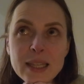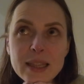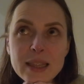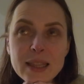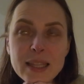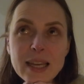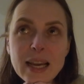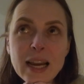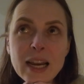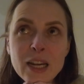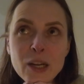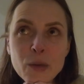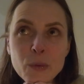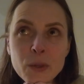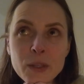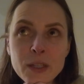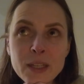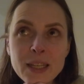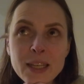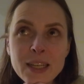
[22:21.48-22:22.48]
the
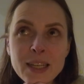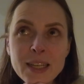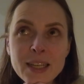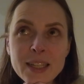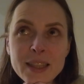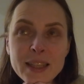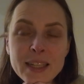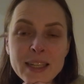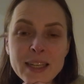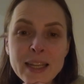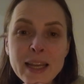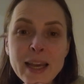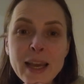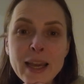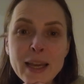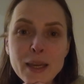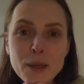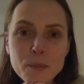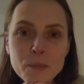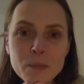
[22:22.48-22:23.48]
irony in the
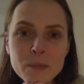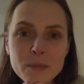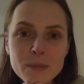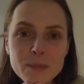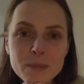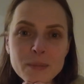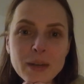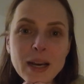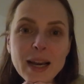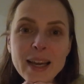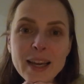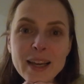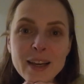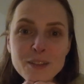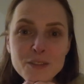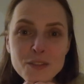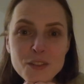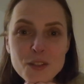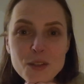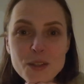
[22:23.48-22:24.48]
name, I
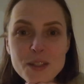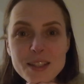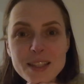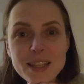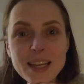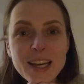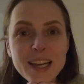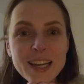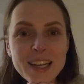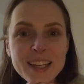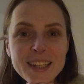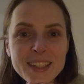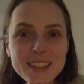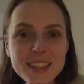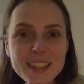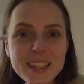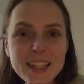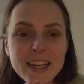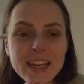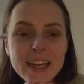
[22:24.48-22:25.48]
have to say,
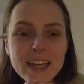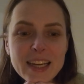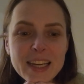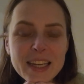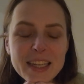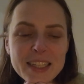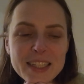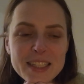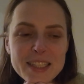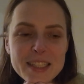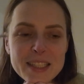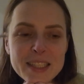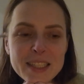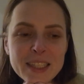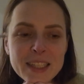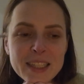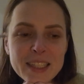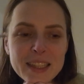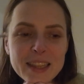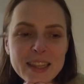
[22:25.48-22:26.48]
is
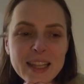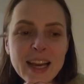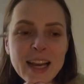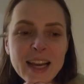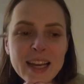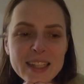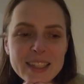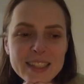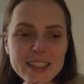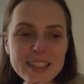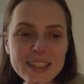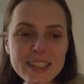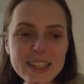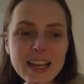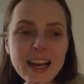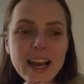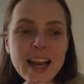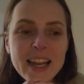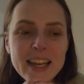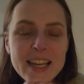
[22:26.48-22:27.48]
that
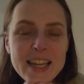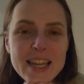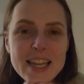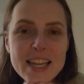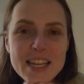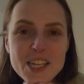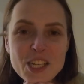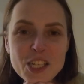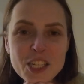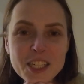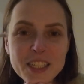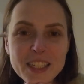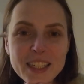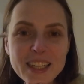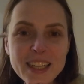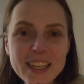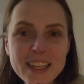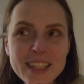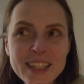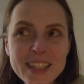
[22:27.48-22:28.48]
I
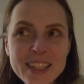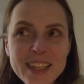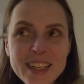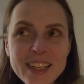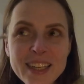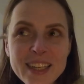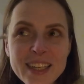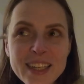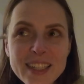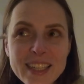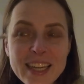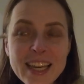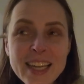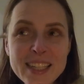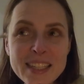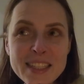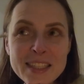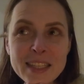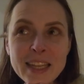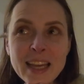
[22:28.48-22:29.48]
literally
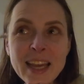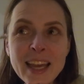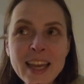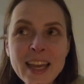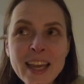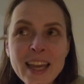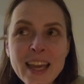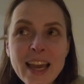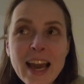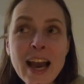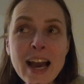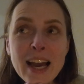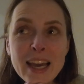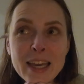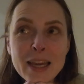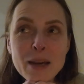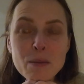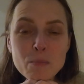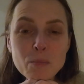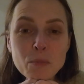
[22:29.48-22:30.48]
can say I
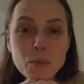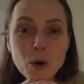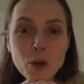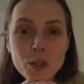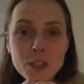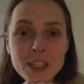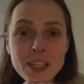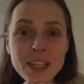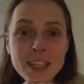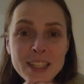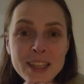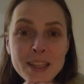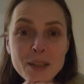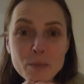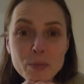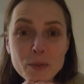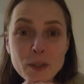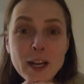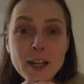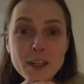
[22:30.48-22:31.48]
embody the
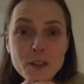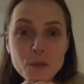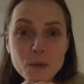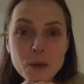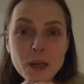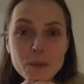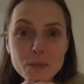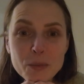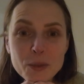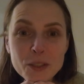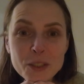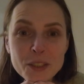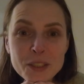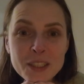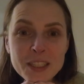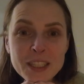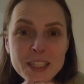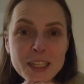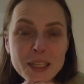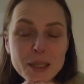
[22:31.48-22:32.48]
brand rebel,
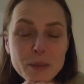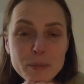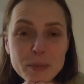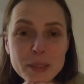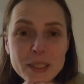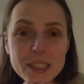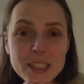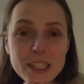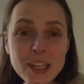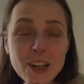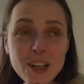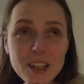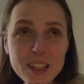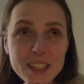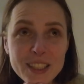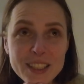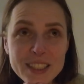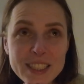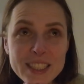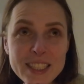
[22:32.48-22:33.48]

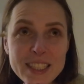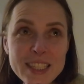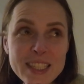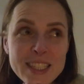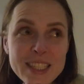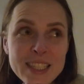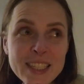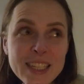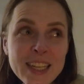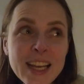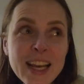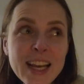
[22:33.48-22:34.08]
because